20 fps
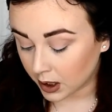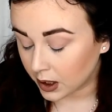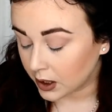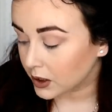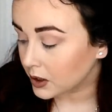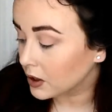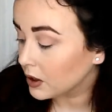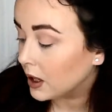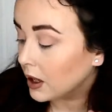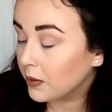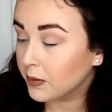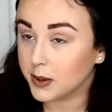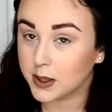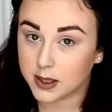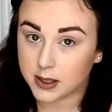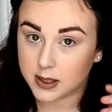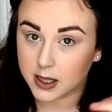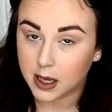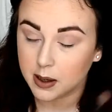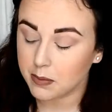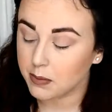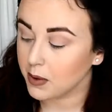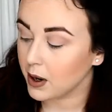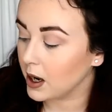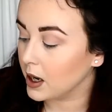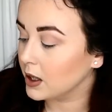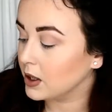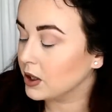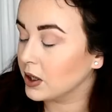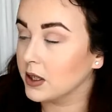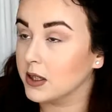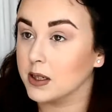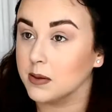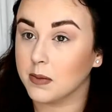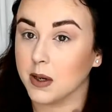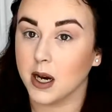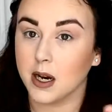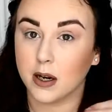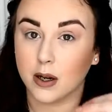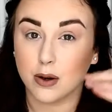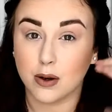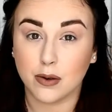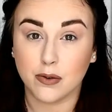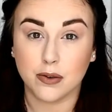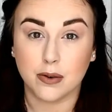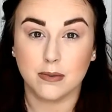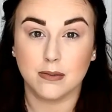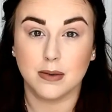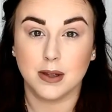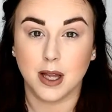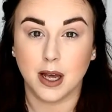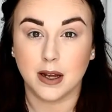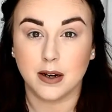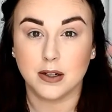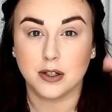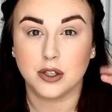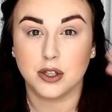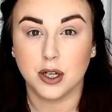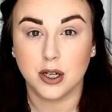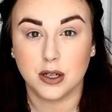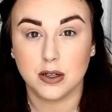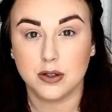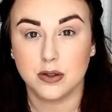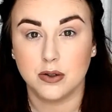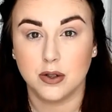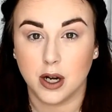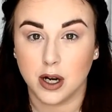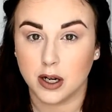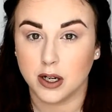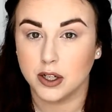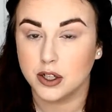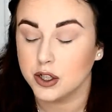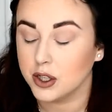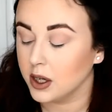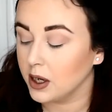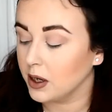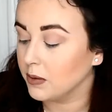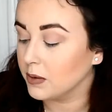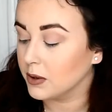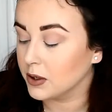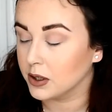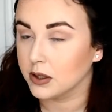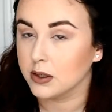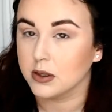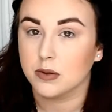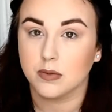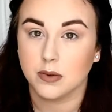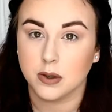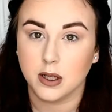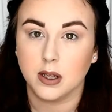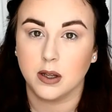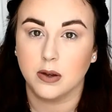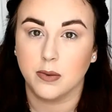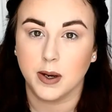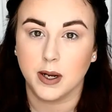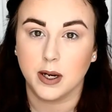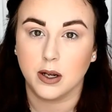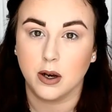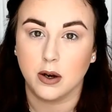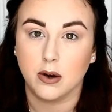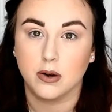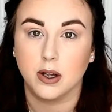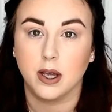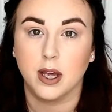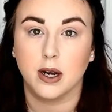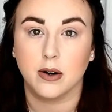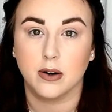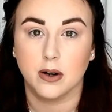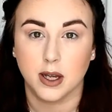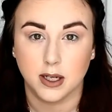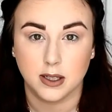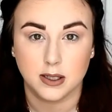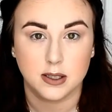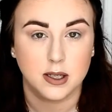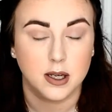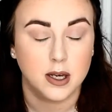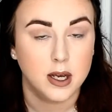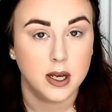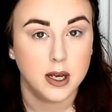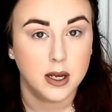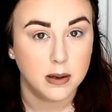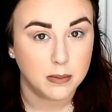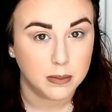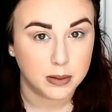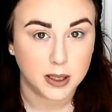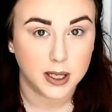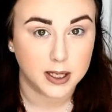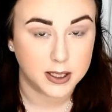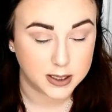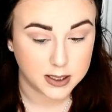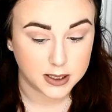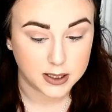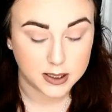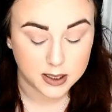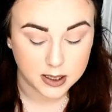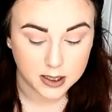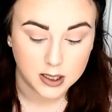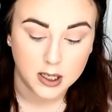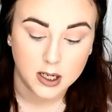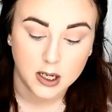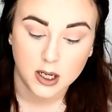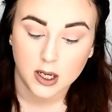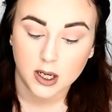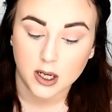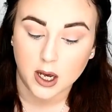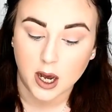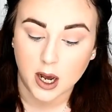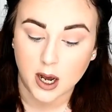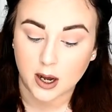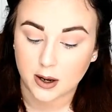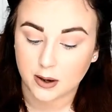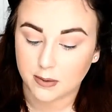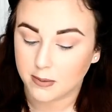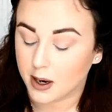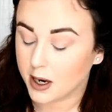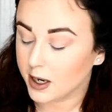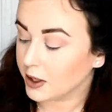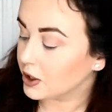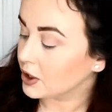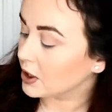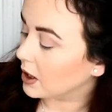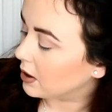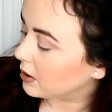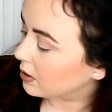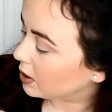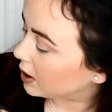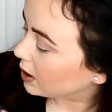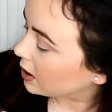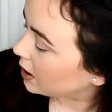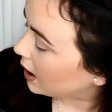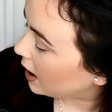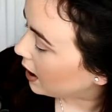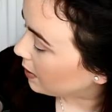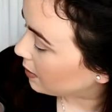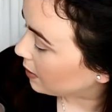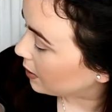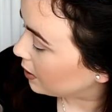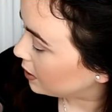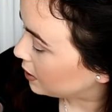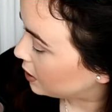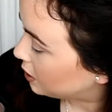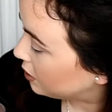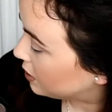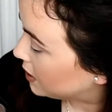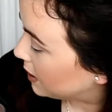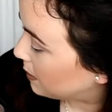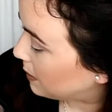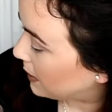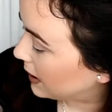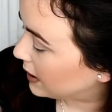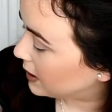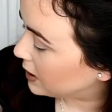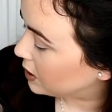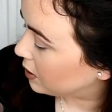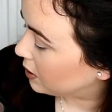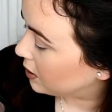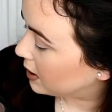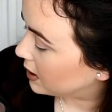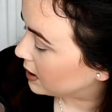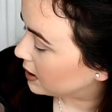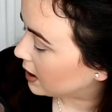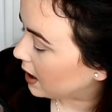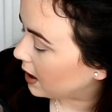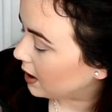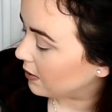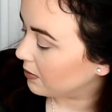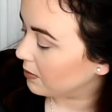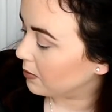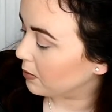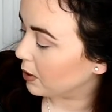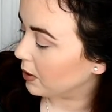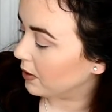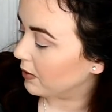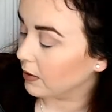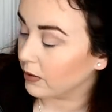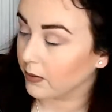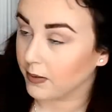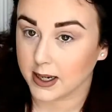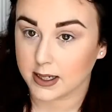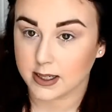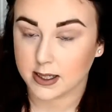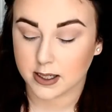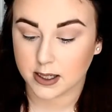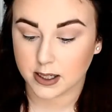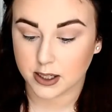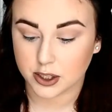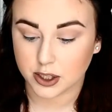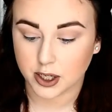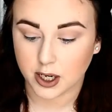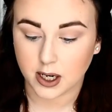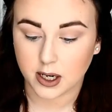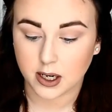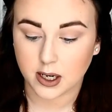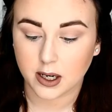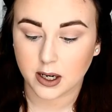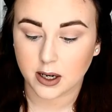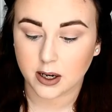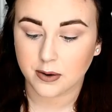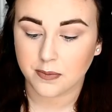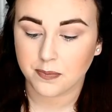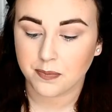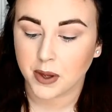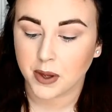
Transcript: So now with the same brush, because I'm kind of going from lightest shade to darkest shade, which is really the way to go to get a nice blended eyeshadow look, I'm going to dip into this kind of more of a rusty shade here.